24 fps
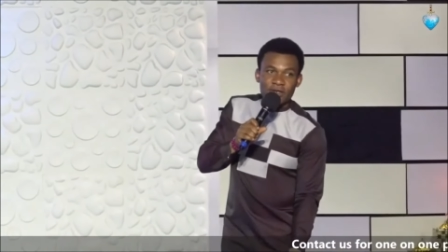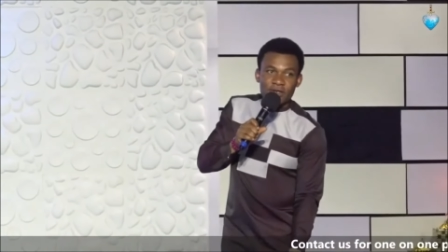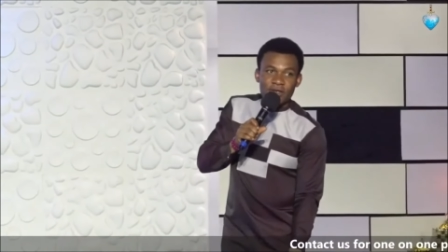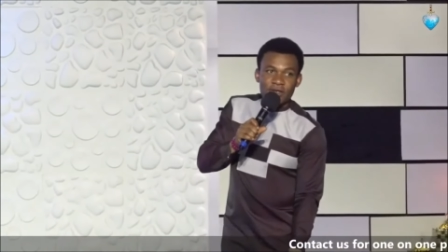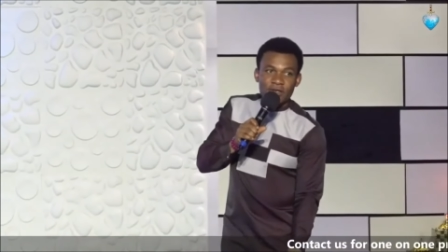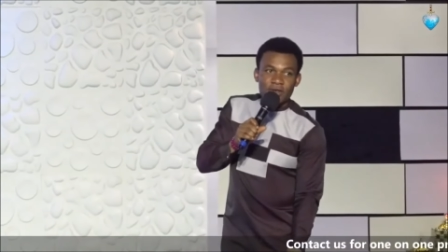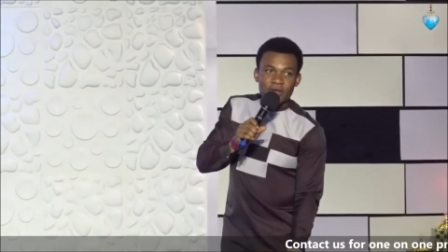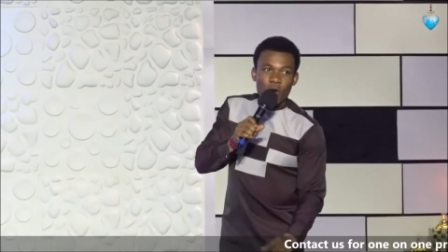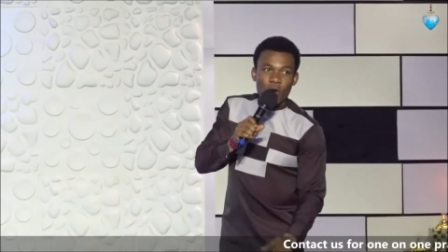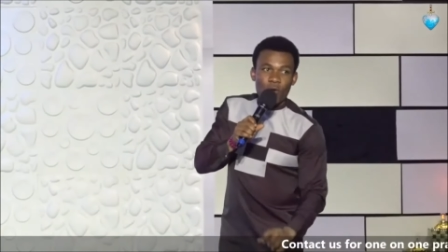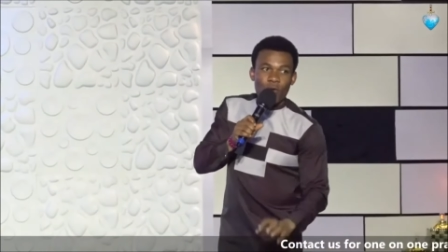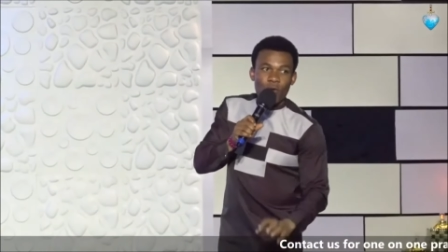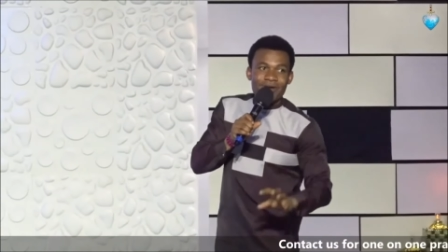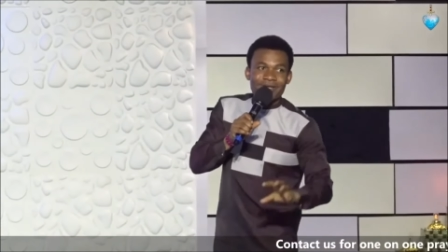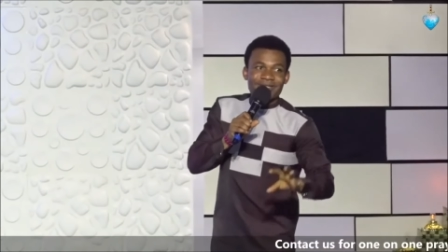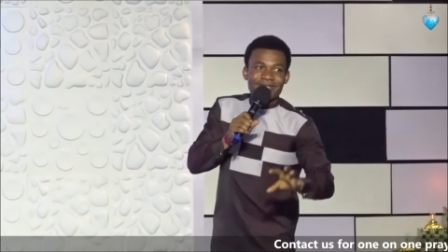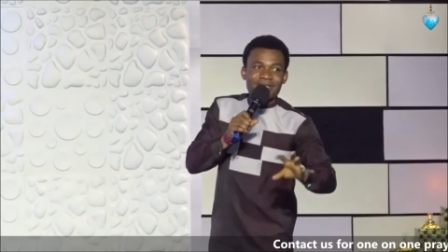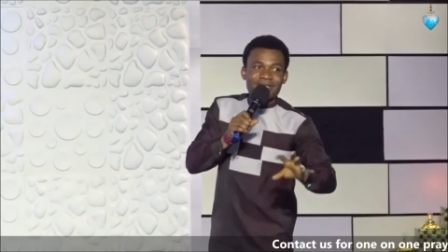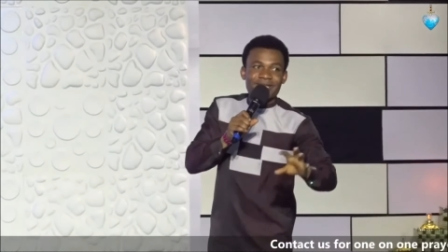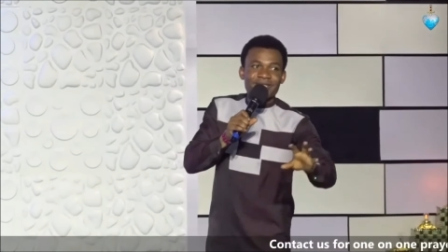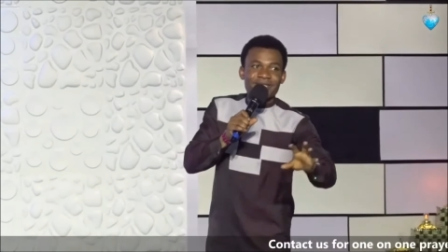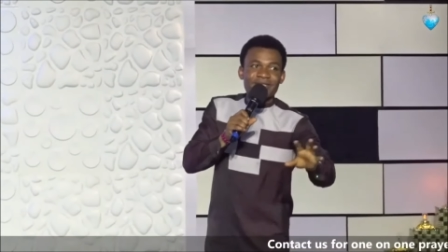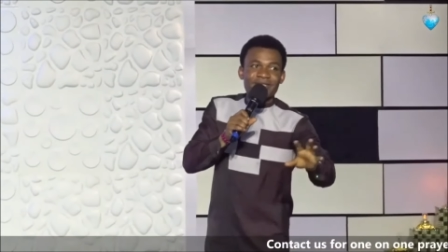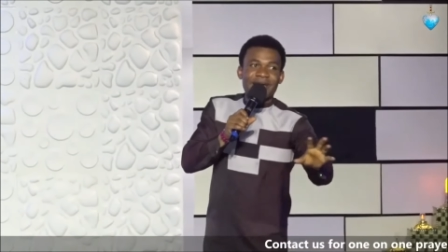you're
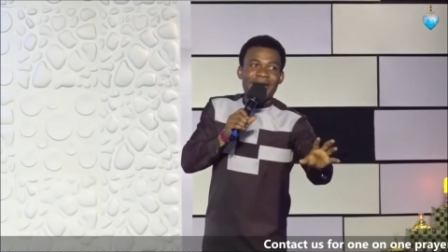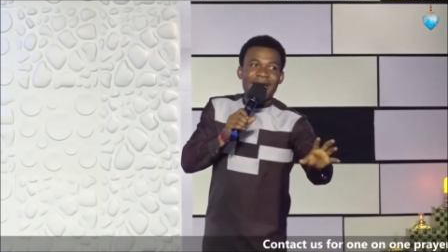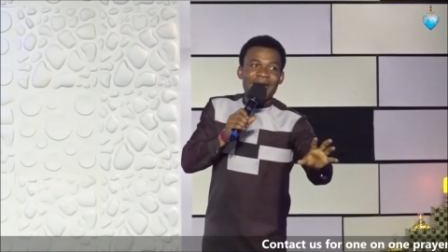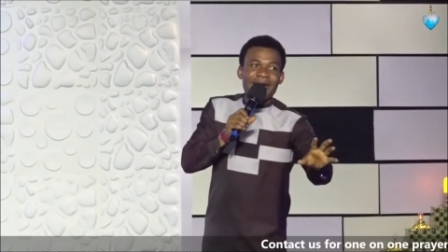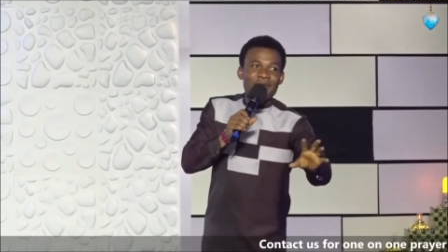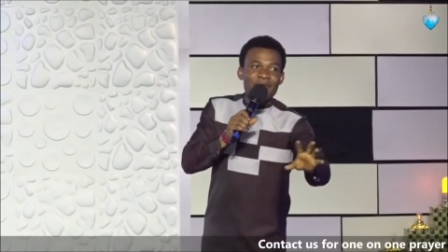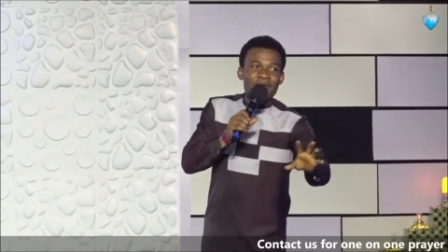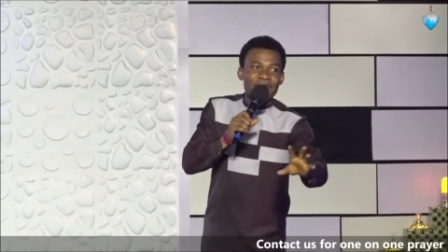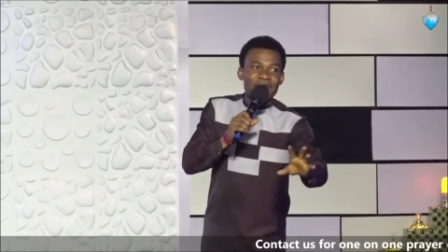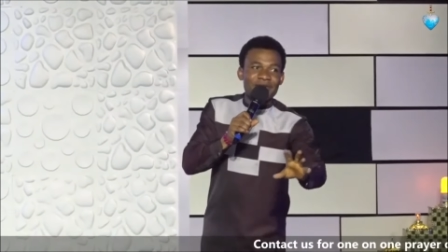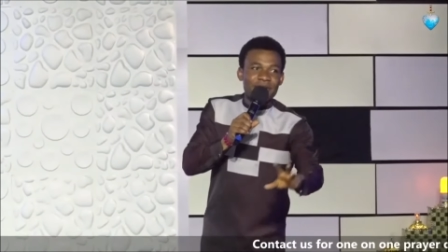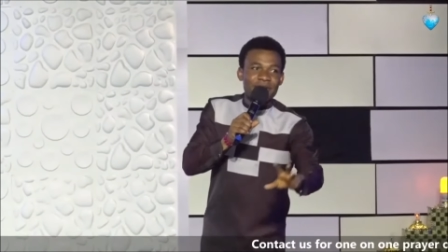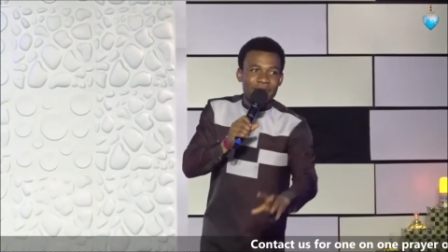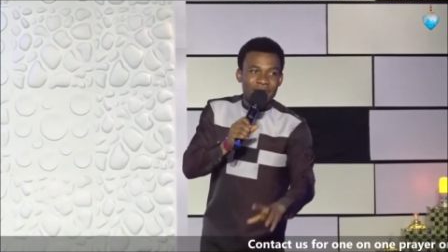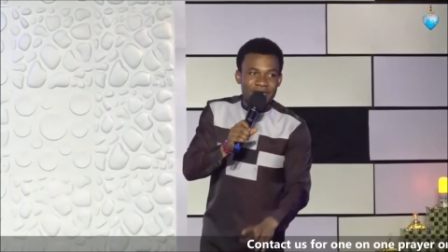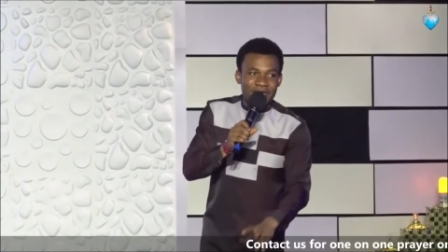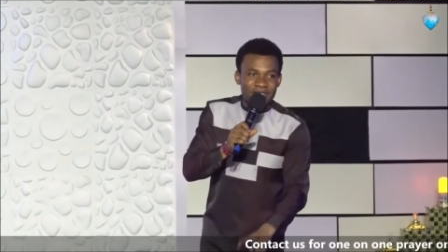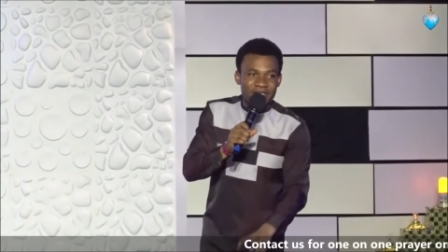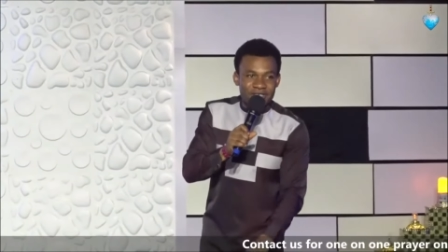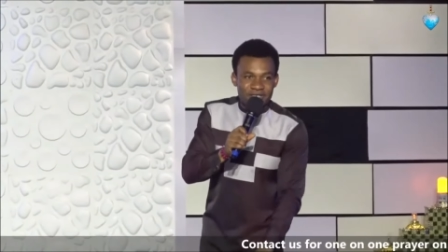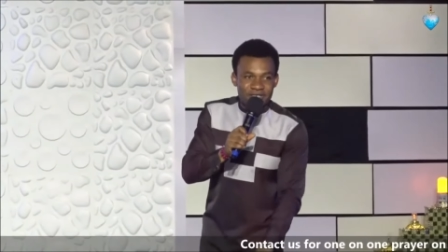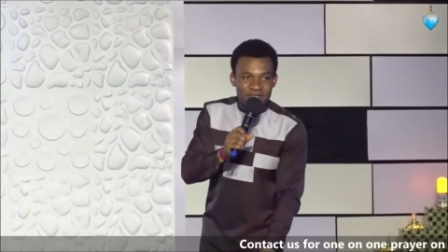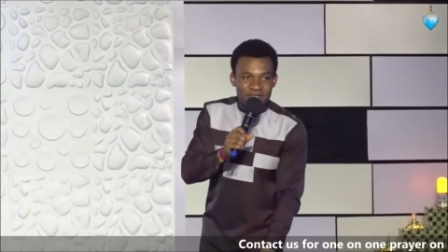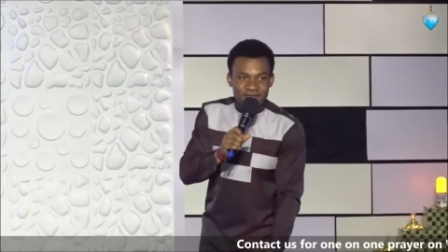wasting time with the
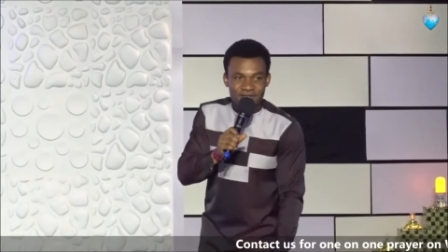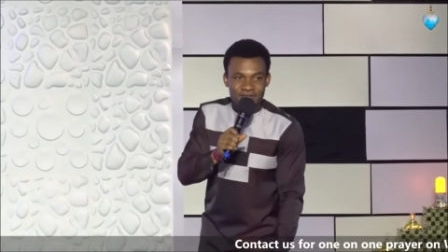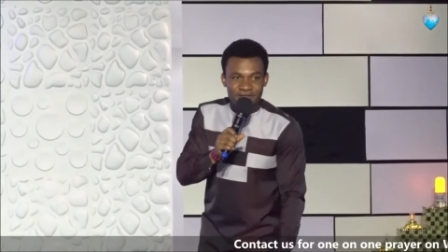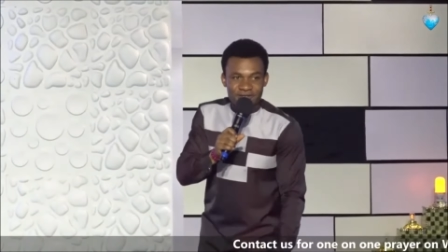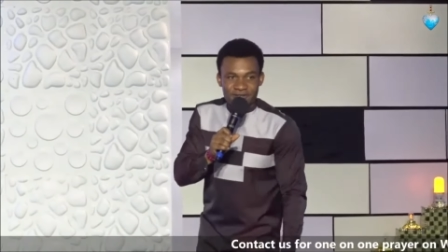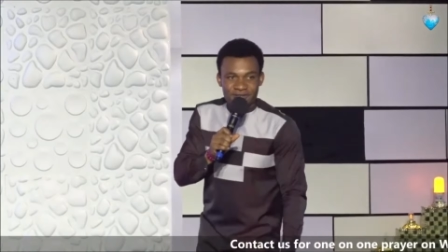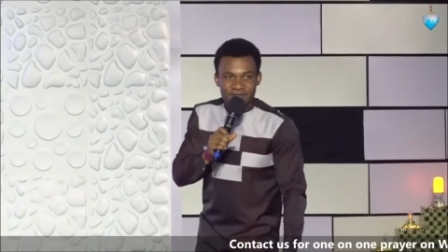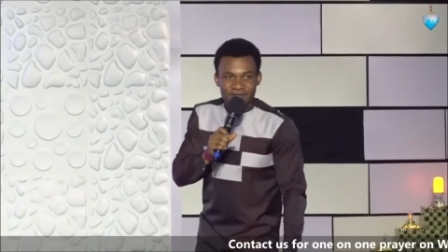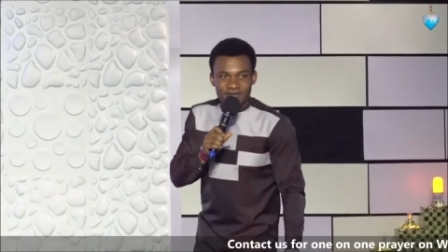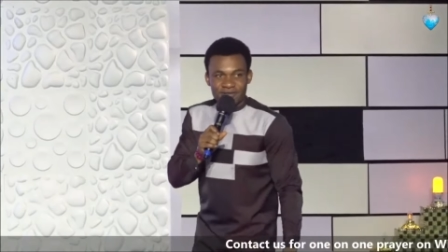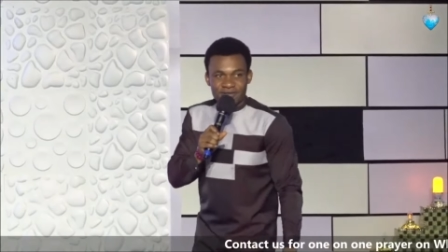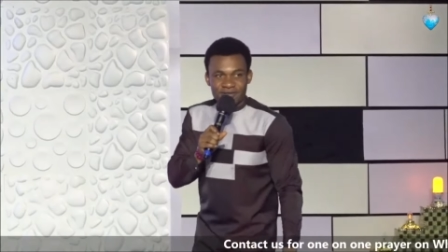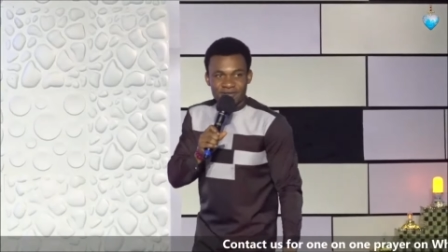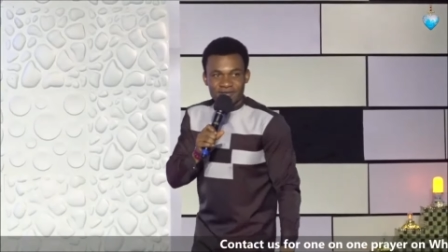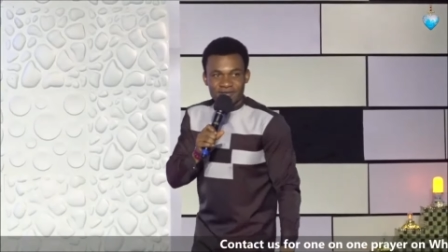branches.